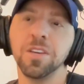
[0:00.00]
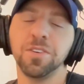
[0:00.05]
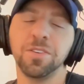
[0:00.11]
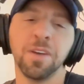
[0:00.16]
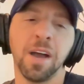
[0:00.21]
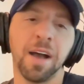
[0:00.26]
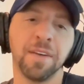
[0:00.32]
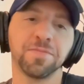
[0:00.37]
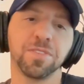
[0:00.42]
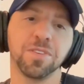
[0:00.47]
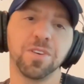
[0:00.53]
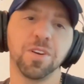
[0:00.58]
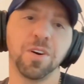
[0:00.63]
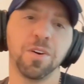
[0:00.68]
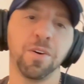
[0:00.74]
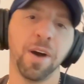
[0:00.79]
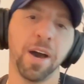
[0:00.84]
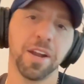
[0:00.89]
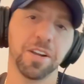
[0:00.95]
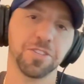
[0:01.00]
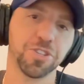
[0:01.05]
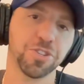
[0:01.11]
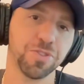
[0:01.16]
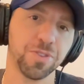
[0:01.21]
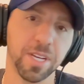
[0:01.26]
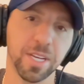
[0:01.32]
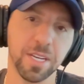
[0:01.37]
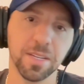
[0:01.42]
You have to know how to
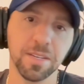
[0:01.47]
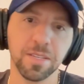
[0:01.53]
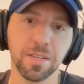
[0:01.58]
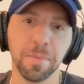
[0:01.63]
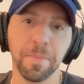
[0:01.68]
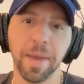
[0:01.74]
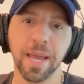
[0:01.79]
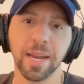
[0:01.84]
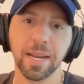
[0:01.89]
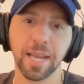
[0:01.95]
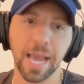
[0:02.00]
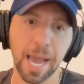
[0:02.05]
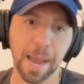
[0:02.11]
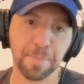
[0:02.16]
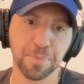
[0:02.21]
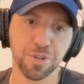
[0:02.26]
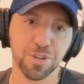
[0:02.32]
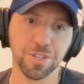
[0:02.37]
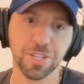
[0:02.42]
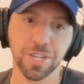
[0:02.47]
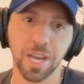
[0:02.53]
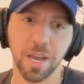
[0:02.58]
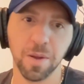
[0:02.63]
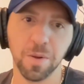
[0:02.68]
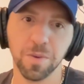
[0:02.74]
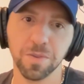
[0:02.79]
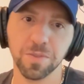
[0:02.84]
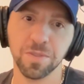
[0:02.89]
treat demand capture
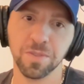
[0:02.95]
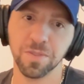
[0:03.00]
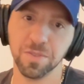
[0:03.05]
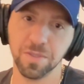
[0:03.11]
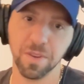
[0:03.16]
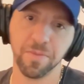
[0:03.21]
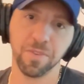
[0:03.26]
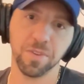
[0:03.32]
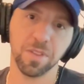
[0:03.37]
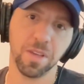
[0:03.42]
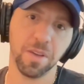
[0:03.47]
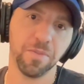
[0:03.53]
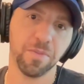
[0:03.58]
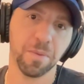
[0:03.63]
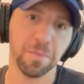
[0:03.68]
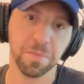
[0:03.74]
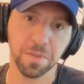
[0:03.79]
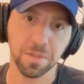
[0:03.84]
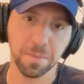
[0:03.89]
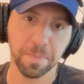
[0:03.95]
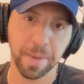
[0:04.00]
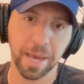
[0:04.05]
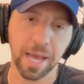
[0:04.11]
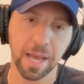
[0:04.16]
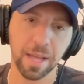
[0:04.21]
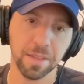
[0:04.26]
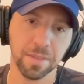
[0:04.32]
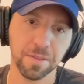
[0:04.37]
channels differently from the
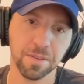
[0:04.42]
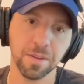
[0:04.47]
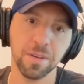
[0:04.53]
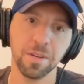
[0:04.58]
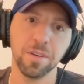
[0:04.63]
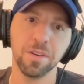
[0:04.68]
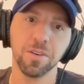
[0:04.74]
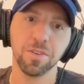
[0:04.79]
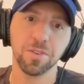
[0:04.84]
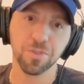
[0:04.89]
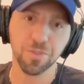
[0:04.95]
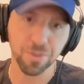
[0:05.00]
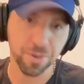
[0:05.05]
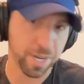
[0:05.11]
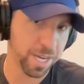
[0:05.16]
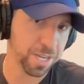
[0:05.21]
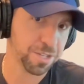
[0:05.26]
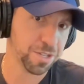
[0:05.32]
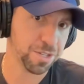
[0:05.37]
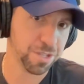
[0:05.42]
demand creation